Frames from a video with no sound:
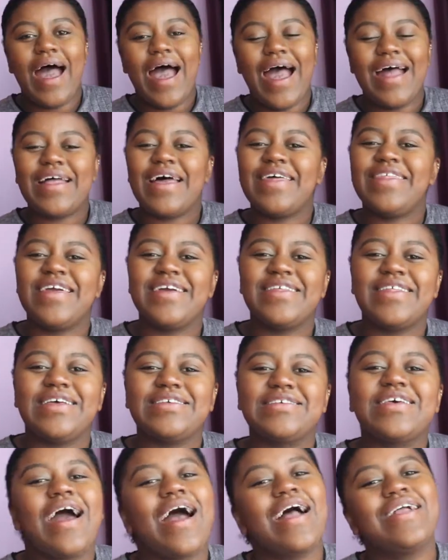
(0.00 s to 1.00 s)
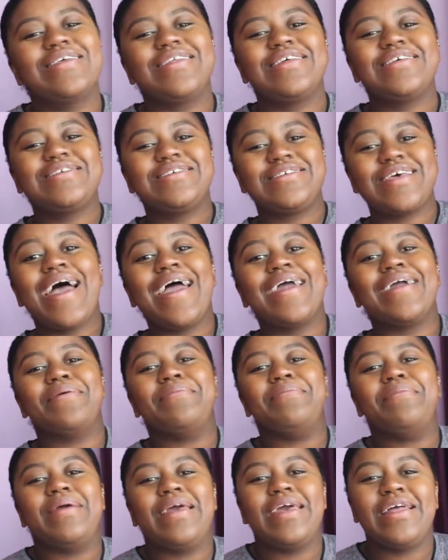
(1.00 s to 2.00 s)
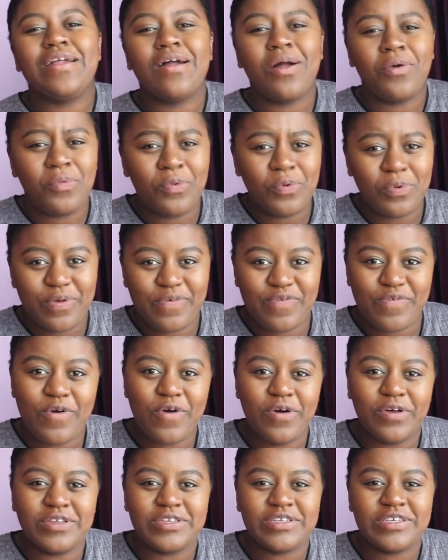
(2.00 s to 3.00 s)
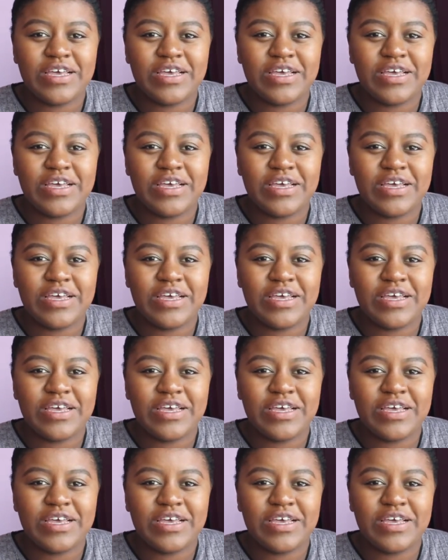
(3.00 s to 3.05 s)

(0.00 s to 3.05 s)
And I think that's kind of the same in our walk with God.